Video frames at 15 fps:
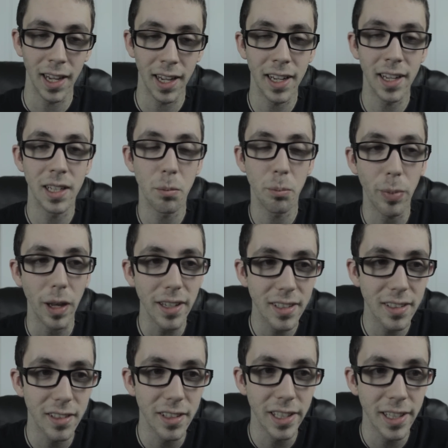And
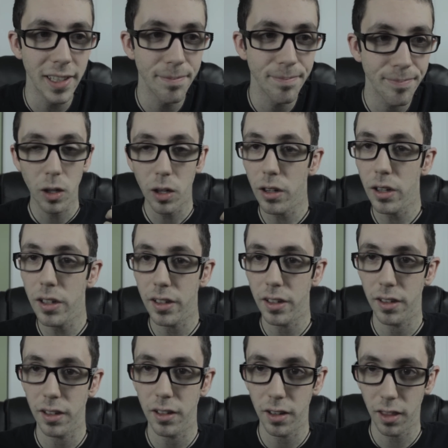basically, her
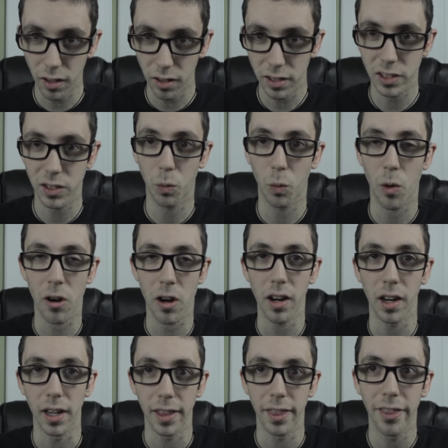thoughts
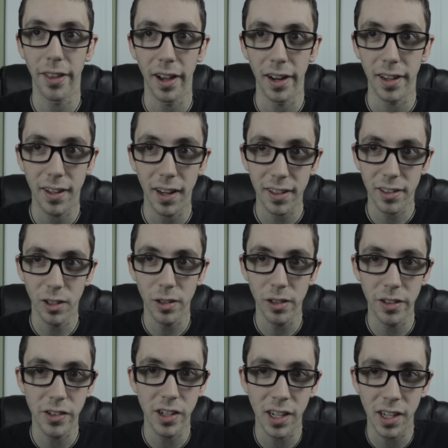were that
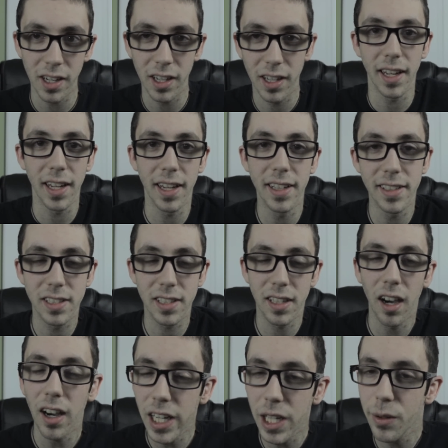technology is
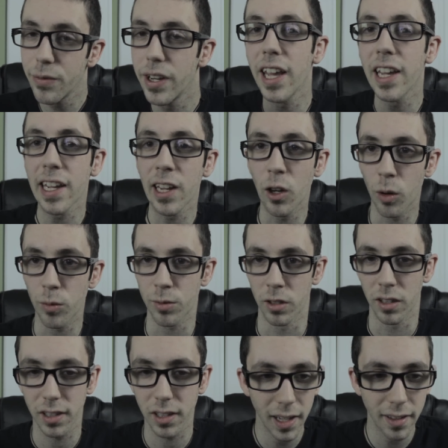kind of taking
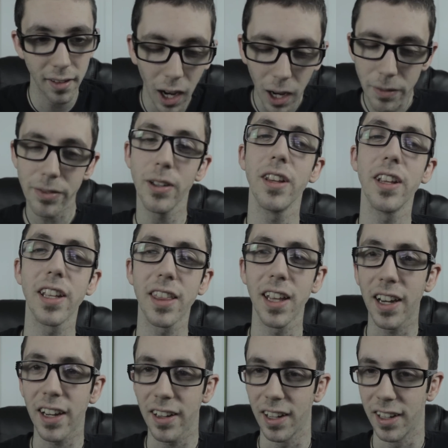over. And I feel like
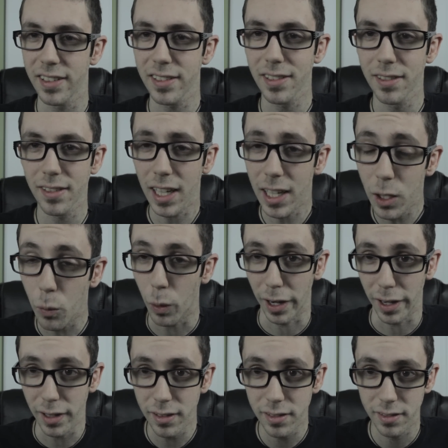that it is, in a
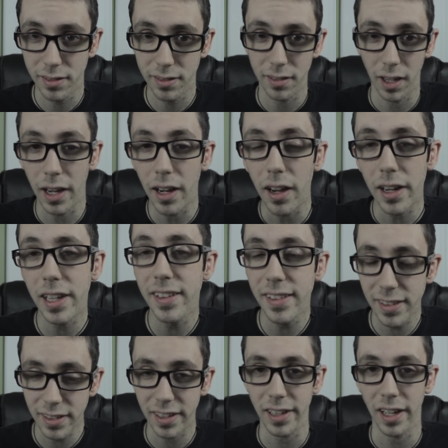way. I, I
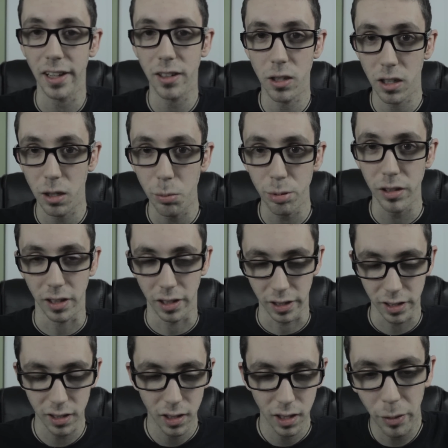can see that
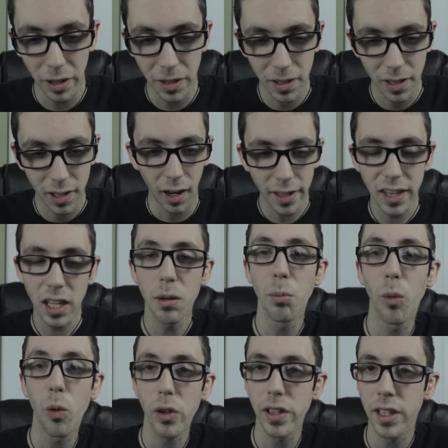completely. But I think
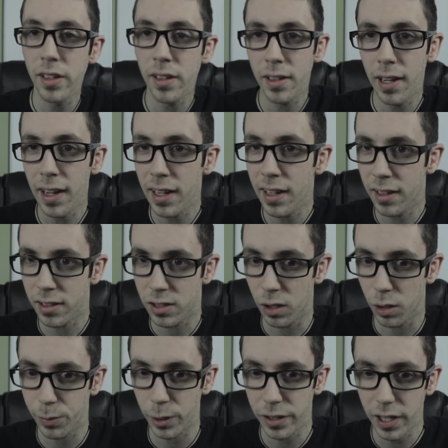more than taking us
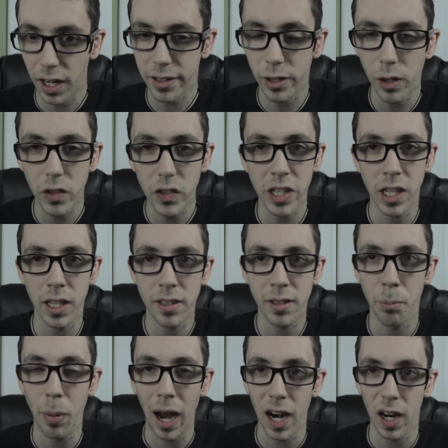over, technology is
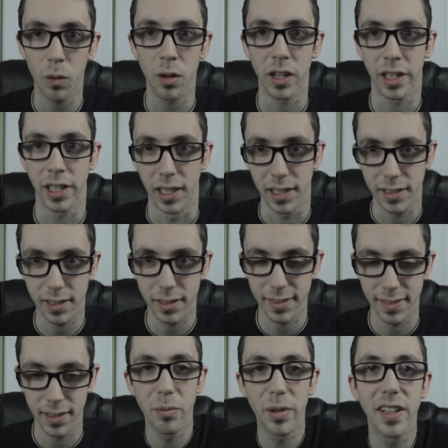empowering us.
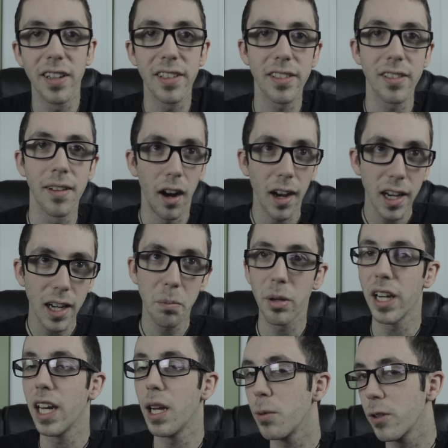Because I have
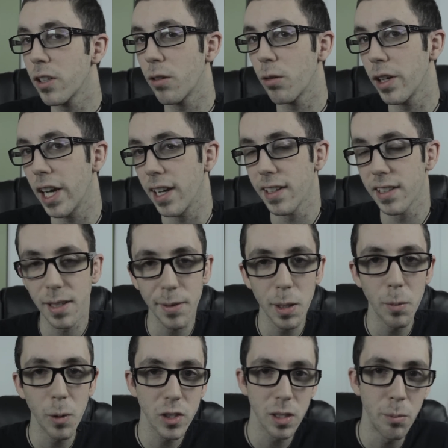been able to create some of
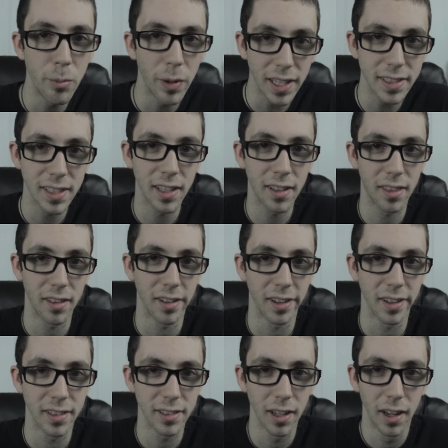the most amazing
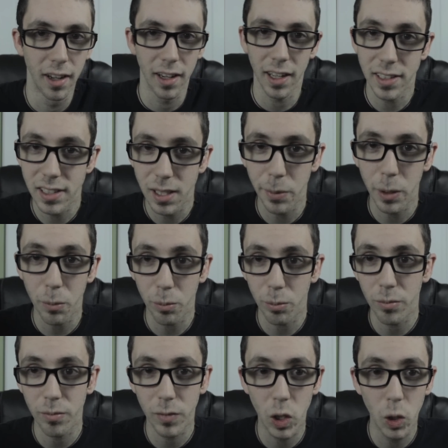things and some of the
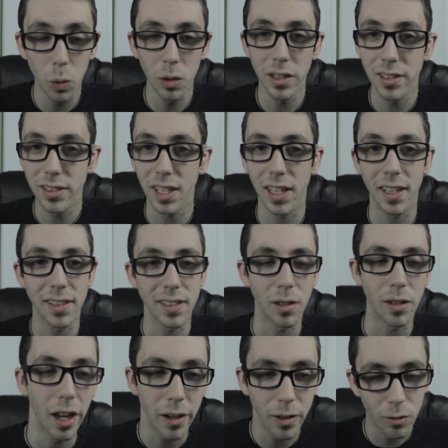coolest things
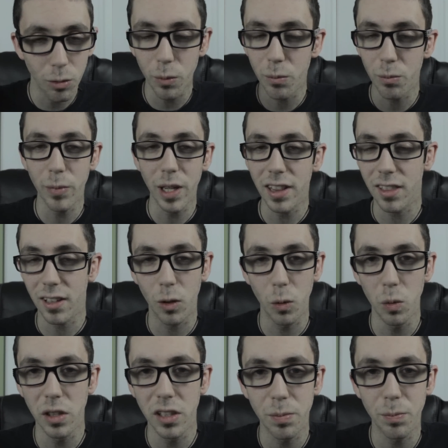and, and meet the
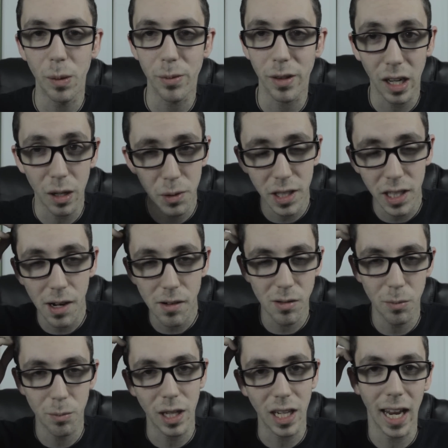coolest people that I would
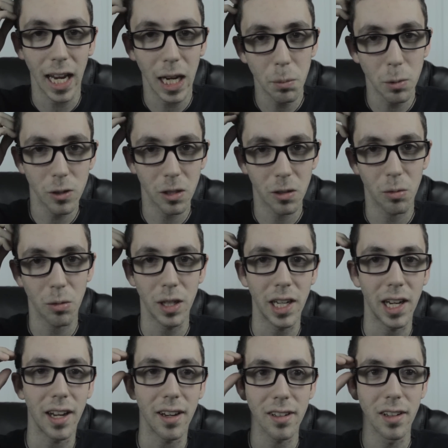never be able to
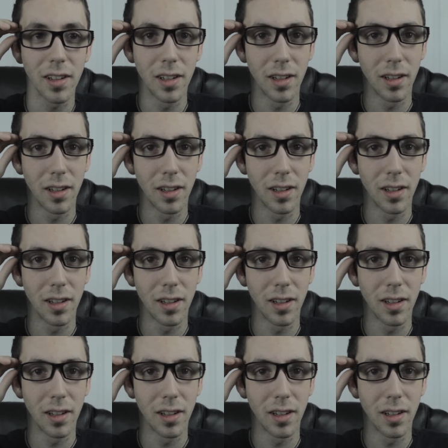create